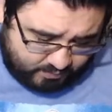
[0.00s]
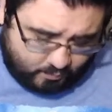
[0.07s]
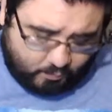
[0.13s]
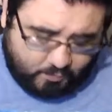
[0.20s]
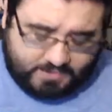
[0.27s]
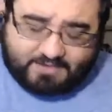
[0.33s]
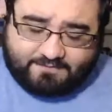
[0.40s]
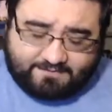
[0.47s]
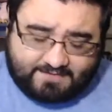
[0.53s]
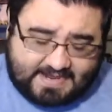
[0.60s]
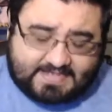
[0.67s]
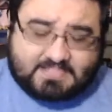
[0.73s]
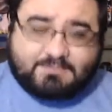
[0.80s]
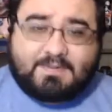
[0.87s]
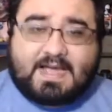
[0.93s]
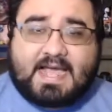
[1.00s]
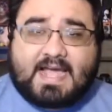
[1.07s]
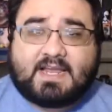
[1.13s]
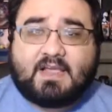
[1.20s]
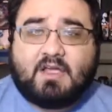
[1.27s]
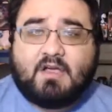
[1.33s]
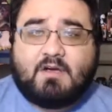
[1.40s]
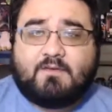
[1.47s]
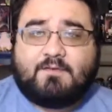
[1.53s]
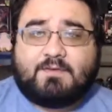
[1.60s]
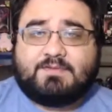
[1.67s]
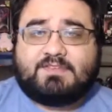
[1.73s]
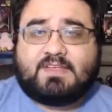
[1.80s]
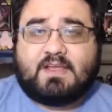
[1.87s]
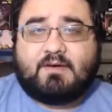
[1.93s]
we get a flashback from
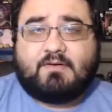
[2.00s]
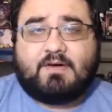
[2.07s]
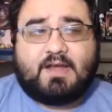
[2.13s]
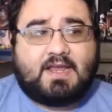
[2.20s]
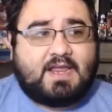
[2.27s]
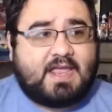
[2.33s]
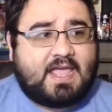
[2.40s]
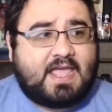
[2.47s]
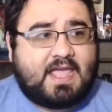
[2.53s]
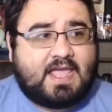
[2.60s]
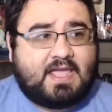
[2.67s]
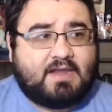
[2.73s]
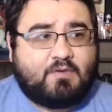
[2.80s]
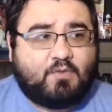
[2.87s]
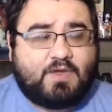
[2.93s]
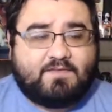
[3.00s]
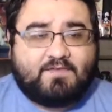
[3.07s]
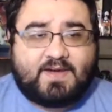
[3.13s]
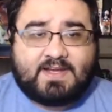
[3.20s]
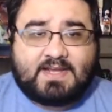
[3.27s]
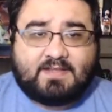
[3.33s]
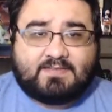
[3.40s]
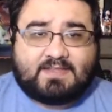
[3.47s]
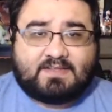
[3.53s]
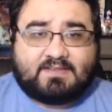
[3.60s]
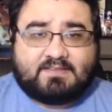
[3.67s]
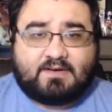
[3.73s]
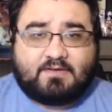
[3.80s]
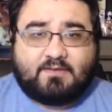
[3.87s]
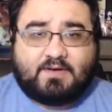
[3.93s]
Senri, and we find out that
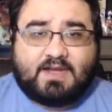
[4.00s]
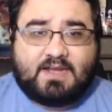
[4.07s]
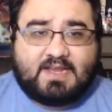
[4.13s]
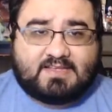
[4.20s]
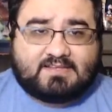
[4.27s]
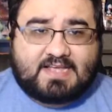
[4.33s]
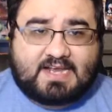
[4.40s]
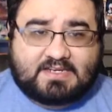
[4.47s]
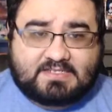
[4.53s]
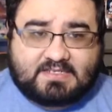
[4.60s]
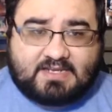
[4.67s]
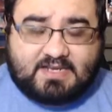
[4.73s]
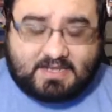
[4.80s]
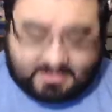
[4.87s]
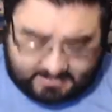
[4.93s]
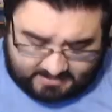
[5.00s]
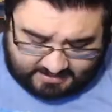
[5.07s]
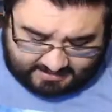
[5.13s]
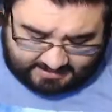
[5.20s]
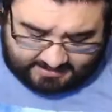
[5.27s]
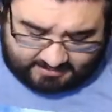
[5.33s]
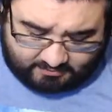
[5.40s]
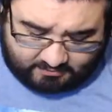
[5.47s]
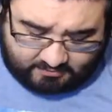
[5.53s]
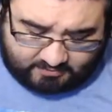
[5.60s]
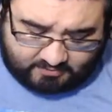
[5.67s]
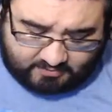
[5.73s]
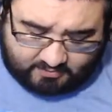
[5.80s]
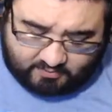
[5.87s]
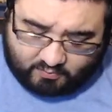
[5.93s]
Senri is actually,
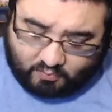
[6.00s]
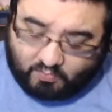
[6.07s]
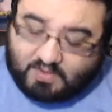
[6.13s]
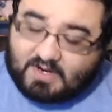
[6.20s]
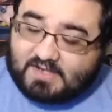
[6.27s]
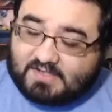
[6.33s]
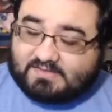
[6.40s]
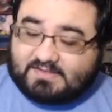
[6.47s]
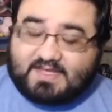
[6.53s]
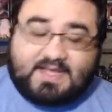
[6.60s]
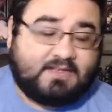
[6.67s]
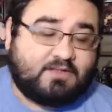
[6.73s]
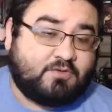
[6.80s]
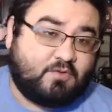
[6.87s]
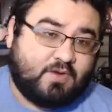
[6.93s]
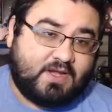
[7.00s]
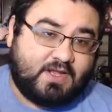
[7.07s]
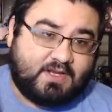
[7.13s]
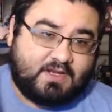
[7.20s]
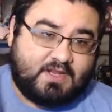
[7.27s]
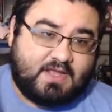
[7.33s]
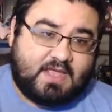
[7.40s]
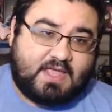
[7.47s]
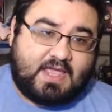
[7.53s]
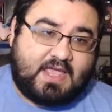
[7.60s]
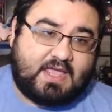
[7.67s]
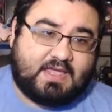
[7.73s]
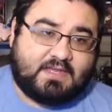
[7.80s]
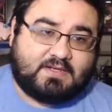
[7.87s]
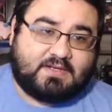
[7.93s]
or was a twin.
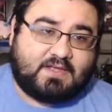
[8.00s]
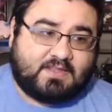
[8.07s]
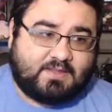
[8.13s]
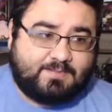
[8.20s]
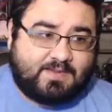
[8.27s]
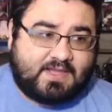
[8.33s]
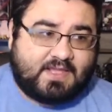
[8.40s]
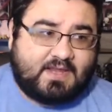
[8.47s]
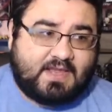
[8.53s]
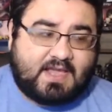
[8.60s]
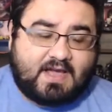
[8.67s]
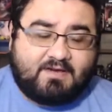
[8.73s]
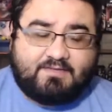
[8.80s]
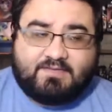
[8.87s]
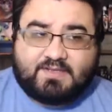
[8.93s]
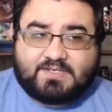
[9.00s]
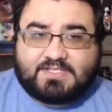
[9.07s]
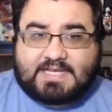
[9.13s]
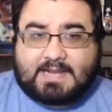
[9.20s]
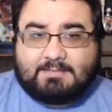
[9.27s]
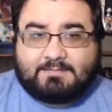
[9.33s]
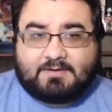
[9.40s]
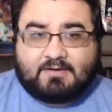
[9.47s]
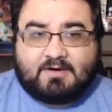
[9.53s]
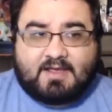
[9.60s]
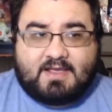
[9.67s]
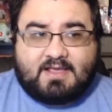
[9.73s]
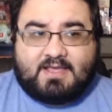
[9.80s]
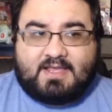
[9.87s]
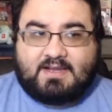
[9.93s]
And the beginning of this chapter,
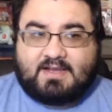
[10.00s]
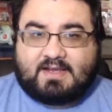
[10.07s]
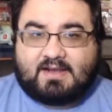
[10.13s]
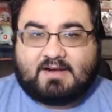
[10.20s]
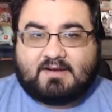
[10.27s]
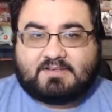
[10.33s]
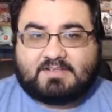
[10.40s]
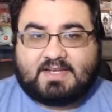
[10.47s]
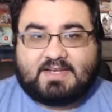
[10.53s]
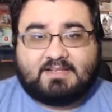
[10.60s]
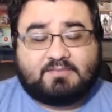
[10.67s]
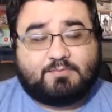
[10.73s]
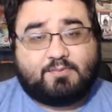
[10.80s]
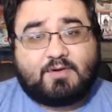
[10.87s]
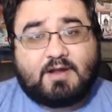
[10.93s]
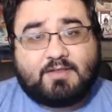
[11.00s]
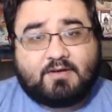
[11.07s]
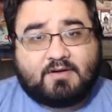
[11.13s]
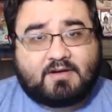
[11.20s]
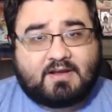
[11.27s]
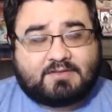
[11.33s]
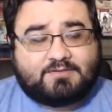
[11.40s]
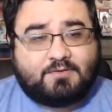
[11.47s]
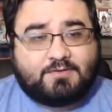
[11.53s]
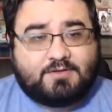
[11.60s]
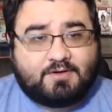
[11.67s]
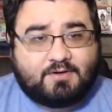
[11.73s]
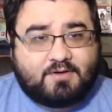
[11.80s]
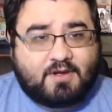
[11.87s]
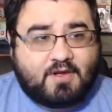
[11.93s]
he declares that his brother,
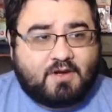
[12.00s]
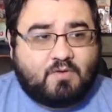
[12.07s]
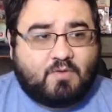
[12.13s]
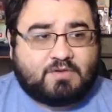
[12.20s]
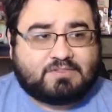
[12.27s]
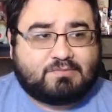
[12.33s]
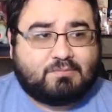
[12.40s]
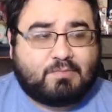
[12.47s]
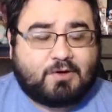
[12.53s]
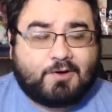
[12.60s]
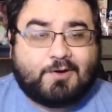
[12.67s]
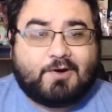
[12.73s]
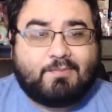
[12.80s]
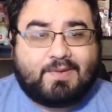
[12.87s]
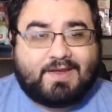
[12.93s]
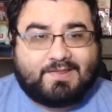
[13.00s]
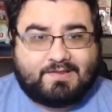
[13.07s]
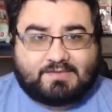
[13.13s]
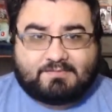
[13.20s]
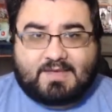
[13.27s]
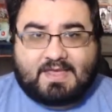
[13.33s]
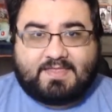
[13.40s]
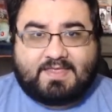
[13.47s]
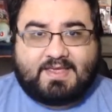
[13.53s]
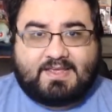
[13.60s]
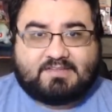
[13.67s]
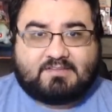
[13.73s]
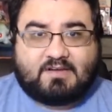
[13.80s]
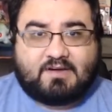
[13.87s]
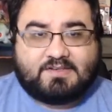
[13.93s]
Kasuto, was murdered by this man that he
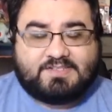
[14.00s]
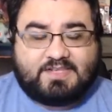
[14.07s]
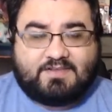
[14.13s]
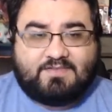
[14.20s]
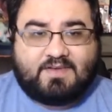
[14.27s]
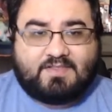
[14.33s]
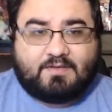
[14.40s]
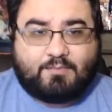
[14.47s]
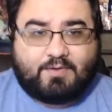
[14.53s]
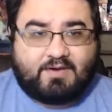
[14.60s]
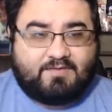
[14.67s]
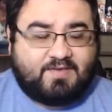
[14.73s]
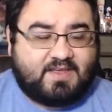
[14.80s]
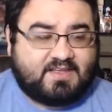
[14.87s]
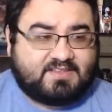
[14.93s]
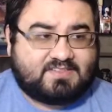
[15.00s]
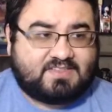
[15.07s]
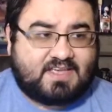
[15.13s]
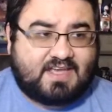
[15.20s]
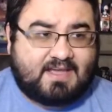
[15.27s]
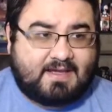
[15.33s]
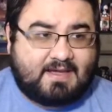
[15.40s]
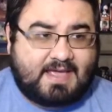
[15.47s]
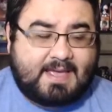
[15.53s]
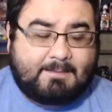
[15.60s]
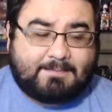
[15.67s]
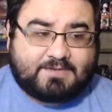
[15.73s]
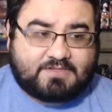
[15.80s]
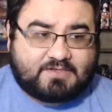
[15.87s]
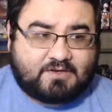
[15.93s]
saw on TV in the previous
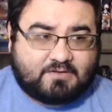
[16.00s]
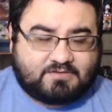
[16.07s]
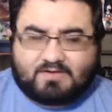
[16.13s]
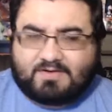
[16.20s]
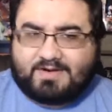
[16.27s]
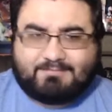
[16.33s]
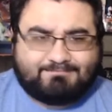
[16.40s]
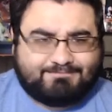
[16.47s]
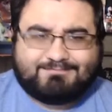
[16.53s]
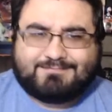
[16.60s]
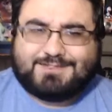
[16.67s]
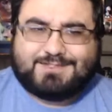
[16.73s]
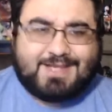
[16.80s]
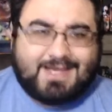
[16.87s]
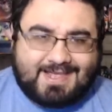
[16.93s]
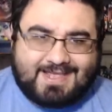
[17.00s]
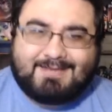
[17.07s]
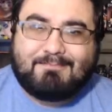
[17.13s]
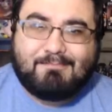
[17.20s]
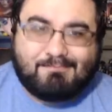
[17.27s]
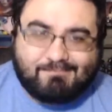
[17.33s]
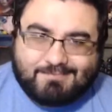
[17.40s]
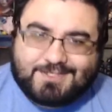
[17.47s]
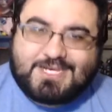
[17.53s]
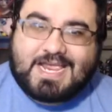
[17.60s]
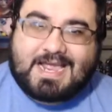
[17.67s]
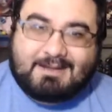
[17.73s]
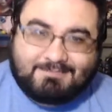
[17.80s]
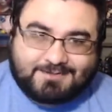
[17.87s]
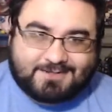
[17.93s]
episode. Sorry,
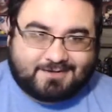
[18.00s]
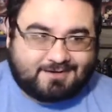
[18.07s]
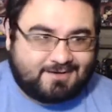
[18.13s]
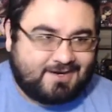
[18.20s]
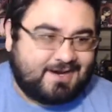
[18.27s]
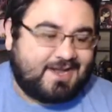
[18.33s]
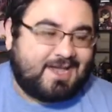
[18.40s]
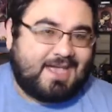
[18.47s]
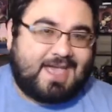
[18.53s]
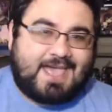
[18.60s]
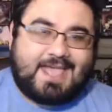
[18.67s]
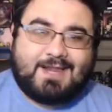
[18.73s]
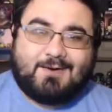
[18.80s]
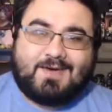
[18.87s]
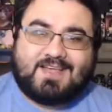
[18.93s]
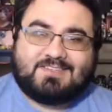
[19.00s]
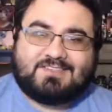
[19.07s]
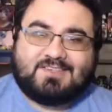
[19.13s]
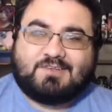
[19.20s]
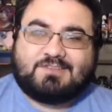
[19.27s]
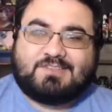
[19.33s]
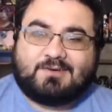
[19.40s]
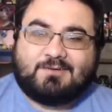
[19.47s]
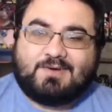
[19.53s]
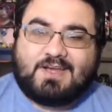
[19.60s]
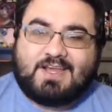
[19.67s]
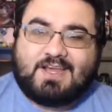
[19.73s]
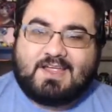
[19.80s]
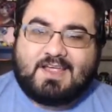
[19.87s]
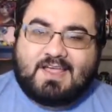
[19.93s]
chapter. Anyway, so
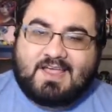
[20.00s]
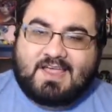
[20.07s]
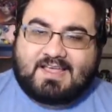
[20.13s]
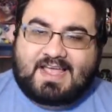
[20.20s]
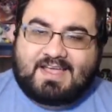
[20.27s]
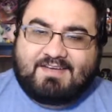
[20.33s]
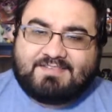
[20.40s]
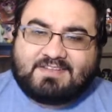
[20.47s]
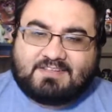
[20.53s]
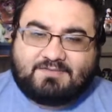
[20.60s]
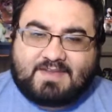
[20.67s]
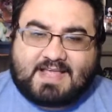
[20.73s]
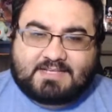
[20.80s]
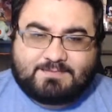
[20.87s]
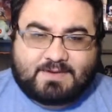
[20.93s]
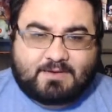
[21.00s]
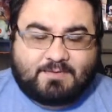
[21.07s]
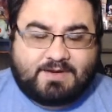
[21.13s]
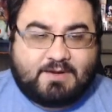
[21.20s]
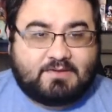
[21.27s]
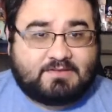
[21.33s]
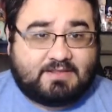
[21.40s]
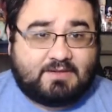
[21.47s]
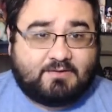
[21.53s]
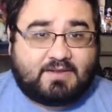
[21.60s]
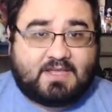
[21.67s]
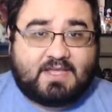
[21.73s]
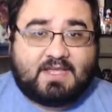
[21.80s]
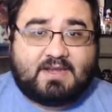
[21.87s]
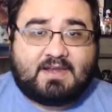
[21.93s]
Senri having this flashback when he was a little
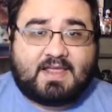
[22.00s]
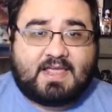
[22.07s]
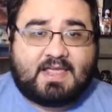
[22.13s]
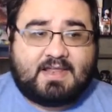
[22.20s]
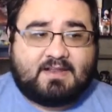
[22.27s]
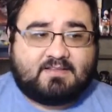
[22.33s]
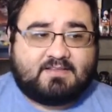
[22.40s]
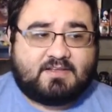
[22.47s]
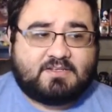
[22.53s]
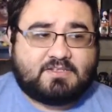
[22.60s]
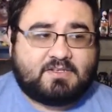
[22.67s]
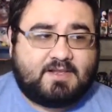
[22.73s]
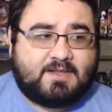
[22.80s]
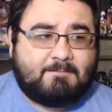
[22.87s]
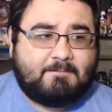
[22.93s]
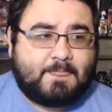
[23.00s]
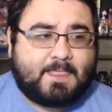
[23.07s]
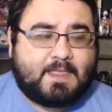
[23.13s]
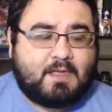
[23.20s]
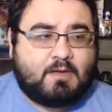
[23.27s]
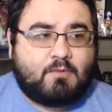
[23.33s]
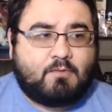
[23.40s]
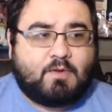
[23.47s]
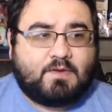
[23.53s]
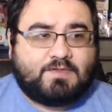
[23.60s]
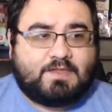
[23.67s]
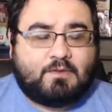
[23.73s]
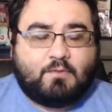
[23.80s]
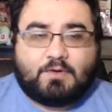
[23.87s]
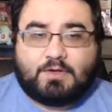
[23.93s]
kid, and essentially what
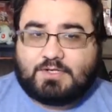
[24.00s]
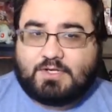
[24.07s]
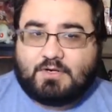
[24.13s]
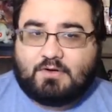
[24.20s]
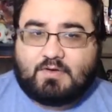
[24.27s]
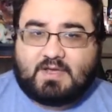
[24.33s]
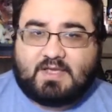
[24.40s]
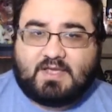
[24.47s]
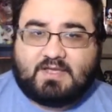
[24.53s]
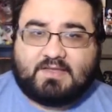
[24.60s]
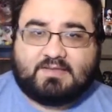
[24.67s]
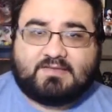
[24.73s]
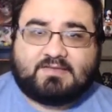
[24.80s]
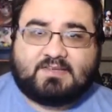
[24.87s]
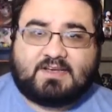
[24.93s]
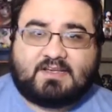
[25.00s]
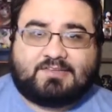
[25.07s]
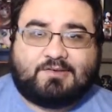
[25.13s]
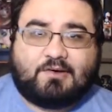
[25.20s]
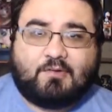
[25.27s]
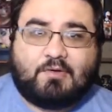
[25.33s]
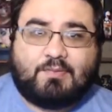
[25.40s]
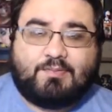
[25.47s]
they would do is Kasuto would